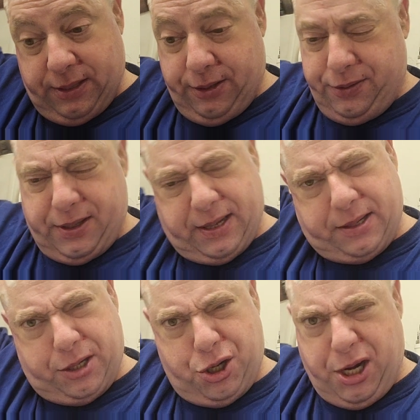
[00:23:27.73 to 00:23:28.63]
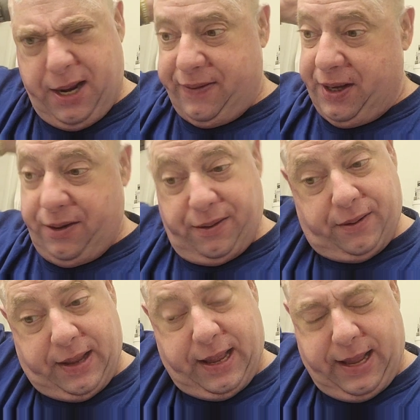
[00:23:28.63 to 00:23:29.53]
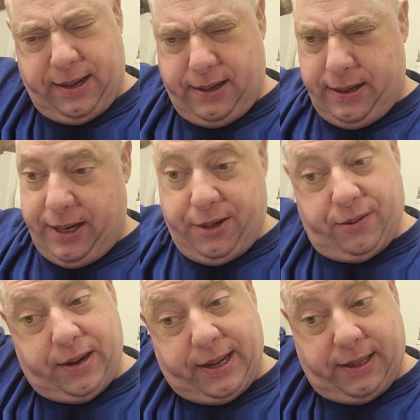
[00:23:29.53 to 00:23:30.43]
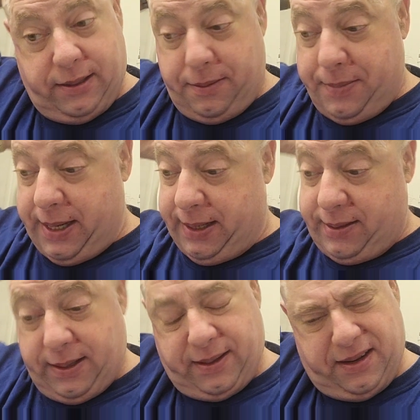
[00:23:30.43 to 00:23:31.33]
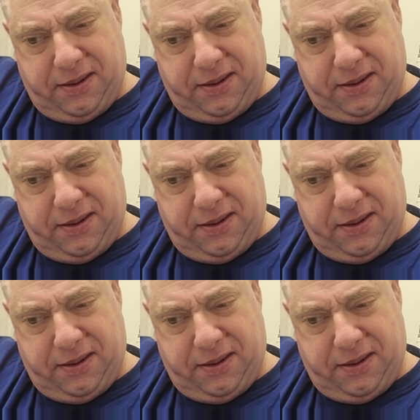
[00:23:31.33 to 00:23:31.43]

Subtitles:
No sense in shaving your head and then your neck is a mess. It